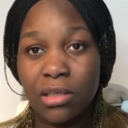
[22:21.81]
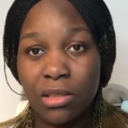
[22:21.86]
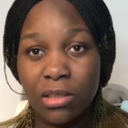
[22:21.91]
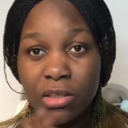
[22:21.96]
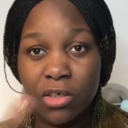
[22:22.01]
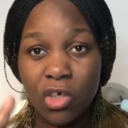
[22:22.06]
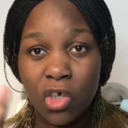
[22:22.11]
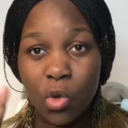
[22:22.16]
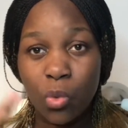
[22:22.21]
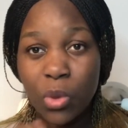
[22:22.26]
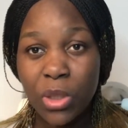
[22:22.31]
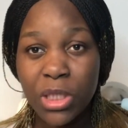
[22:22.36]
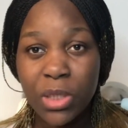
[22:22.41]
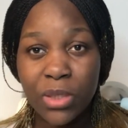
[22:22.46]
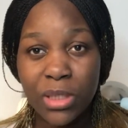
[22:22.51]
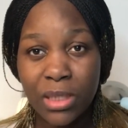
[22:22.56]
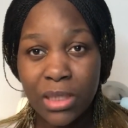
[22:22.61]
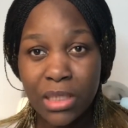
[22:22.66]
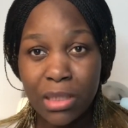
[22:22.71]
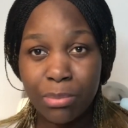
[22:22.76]
Know which
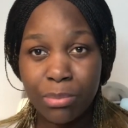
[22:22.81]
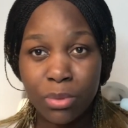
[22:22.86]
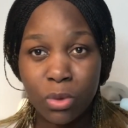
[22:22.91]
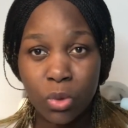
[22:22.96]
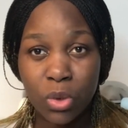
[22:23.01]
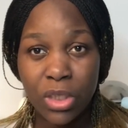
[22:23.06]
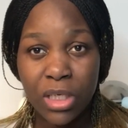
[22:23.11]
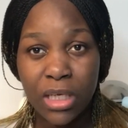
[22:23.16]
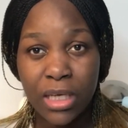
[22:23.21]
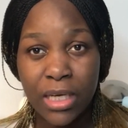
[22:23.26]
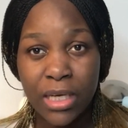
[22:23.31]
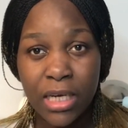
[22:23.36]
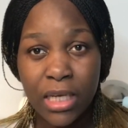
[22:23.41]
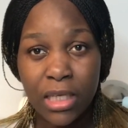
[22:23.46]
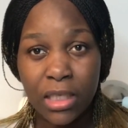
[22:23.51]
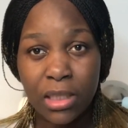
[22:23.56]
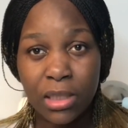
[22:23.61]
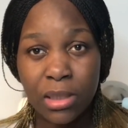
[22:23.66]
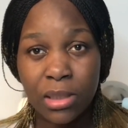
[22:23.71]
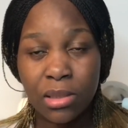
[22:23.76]
step to take
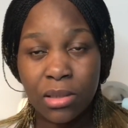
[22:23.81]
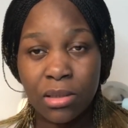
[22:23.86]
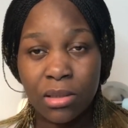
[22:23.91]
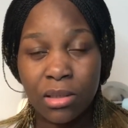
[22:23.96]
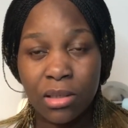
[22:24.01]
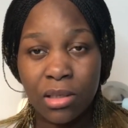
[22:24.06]
next.